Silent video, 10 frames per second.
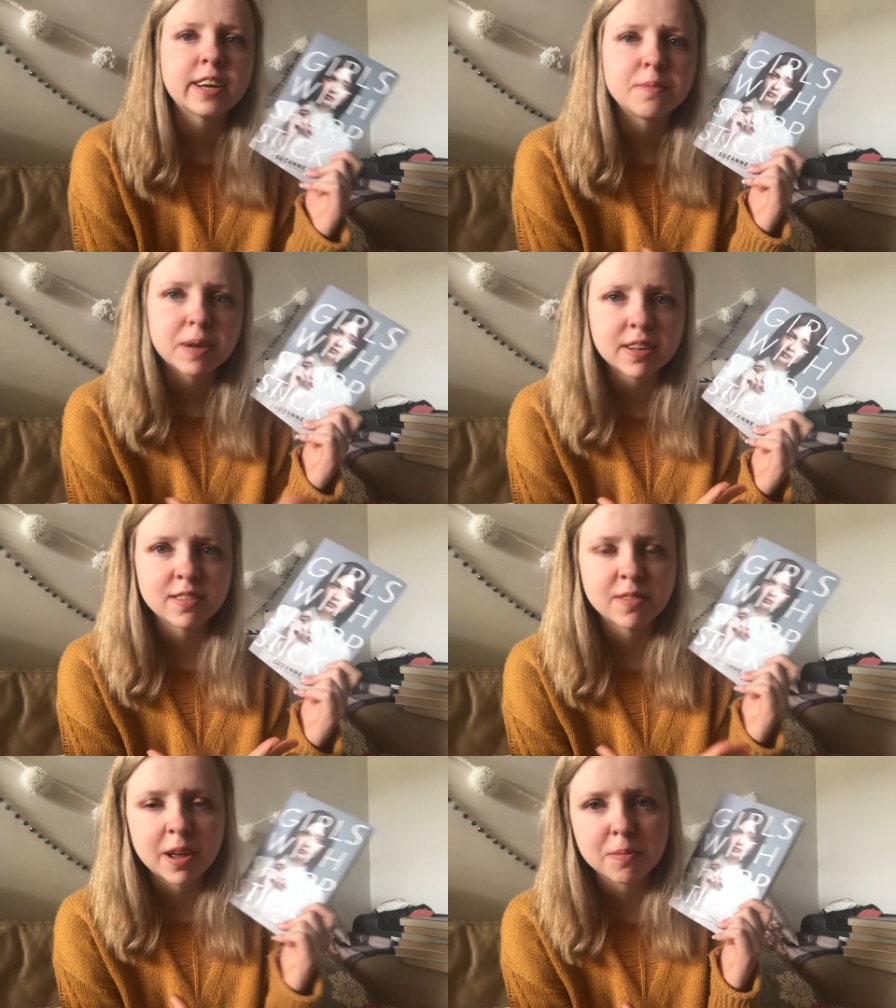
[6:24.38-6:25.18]
a mix
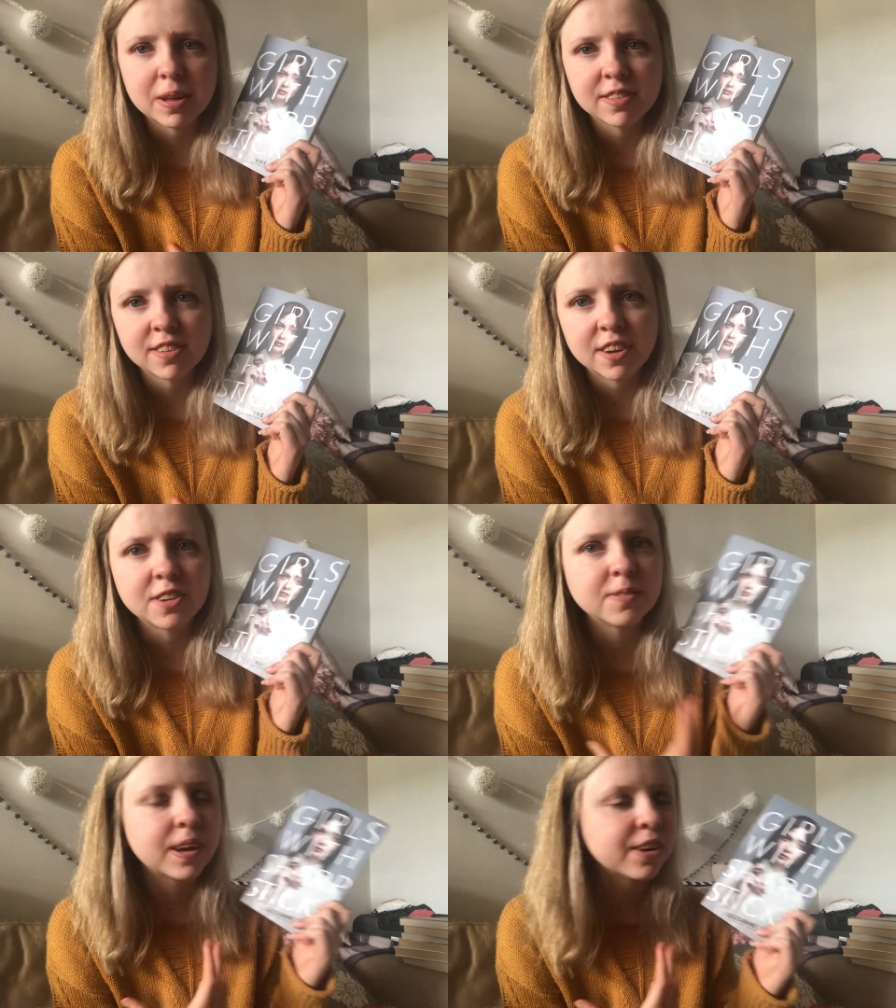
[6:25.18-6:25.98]
of Handmaid's
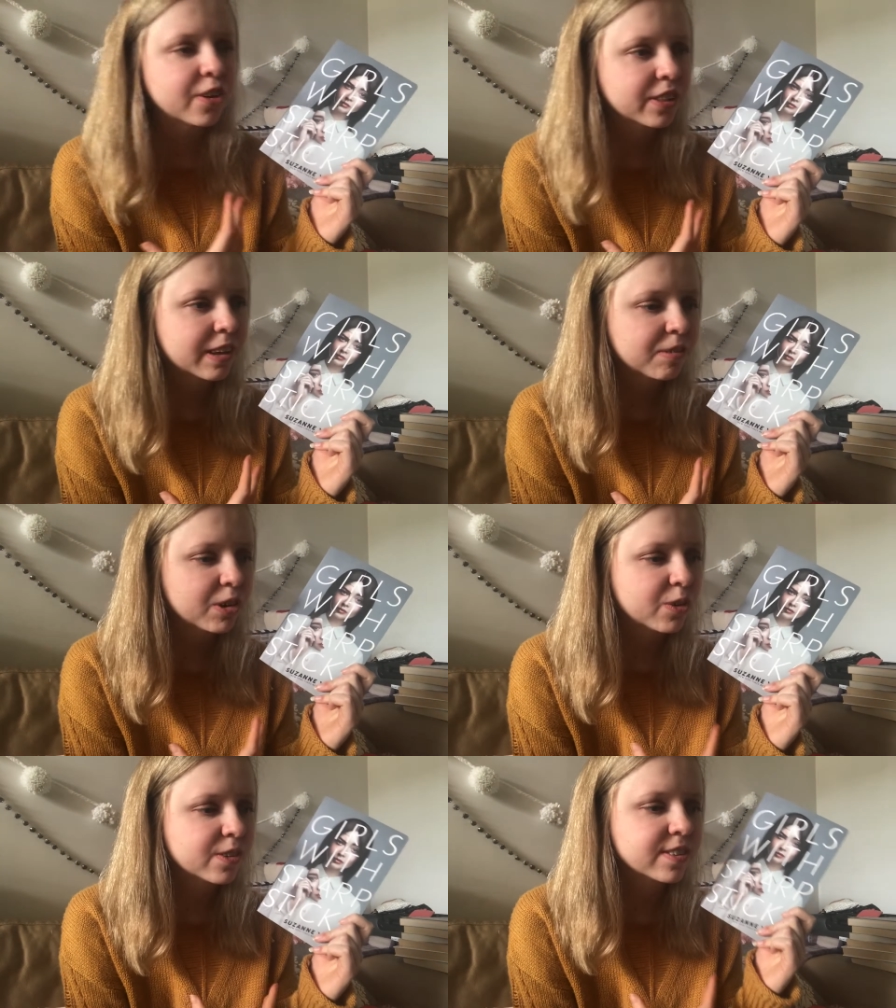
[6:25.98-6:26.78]
Tale and Only Ever
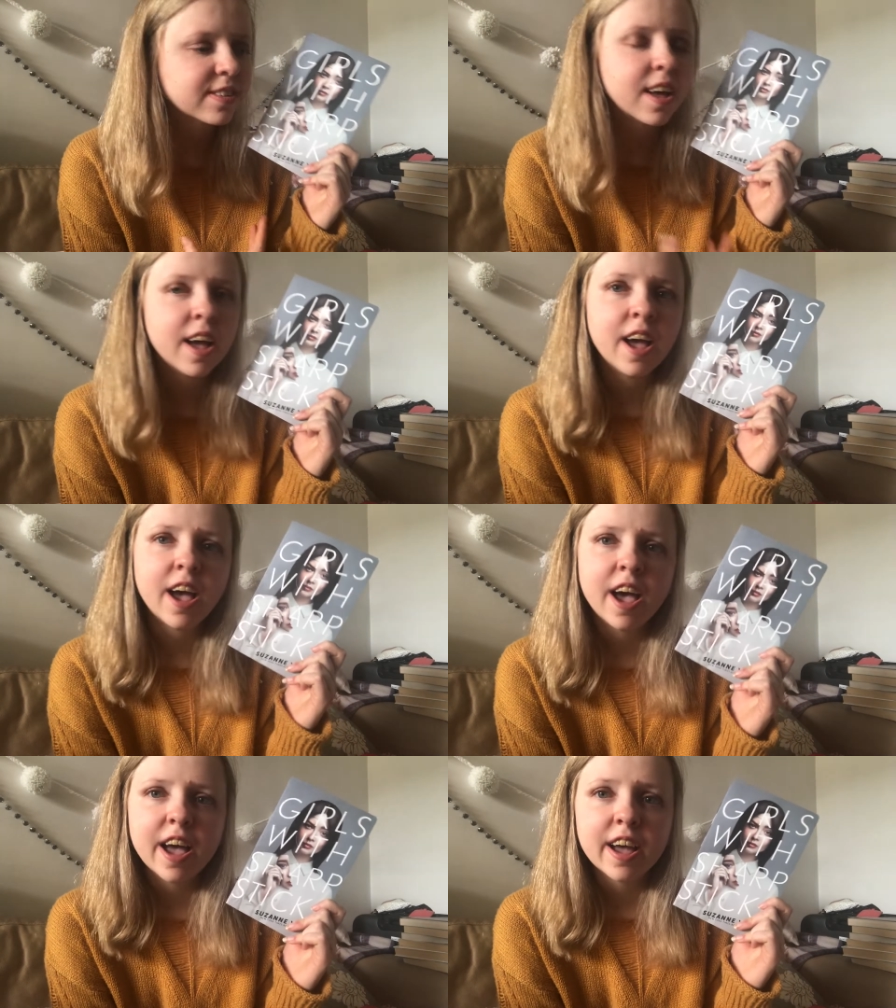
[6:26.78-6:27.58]
Yours.
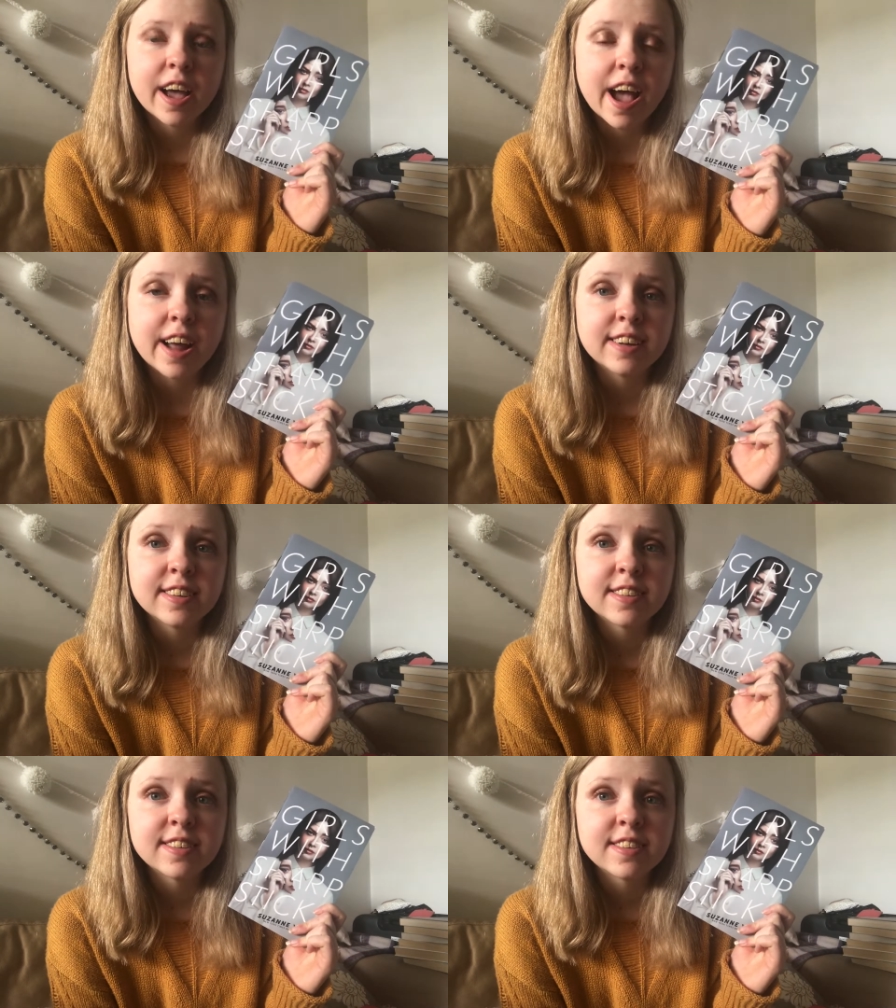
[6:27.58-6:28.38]
And
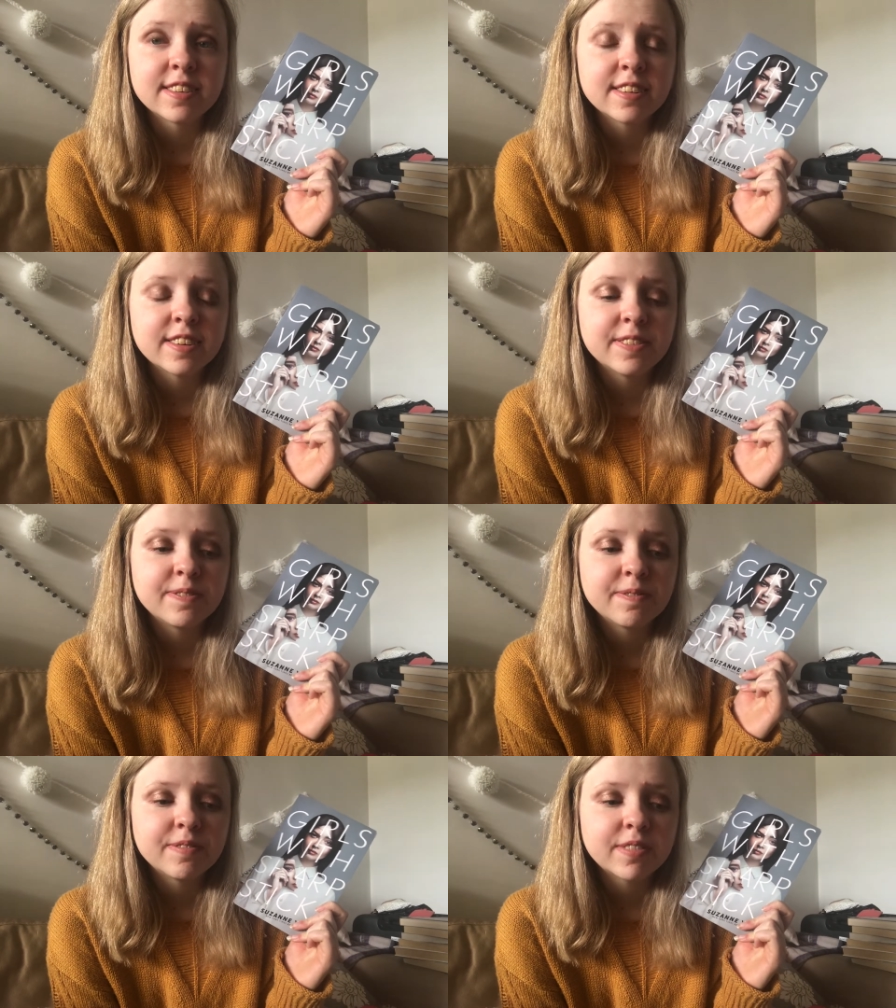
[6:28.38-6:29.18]

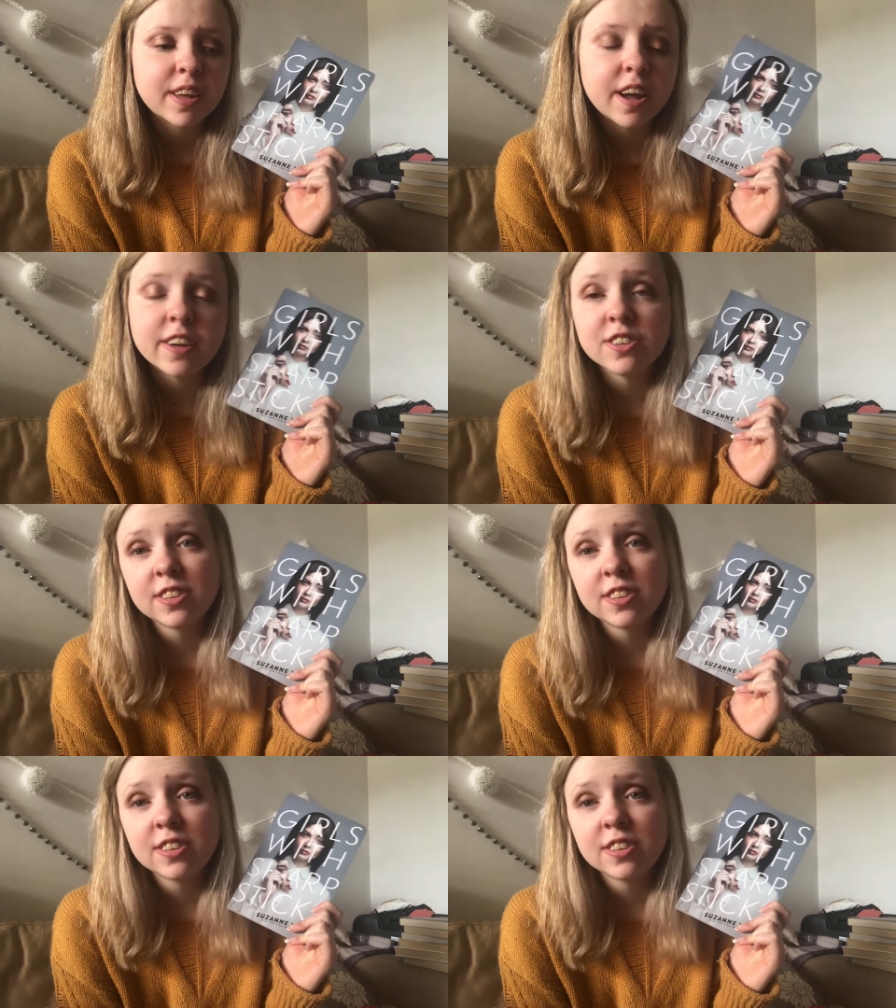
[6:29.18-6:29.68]
I just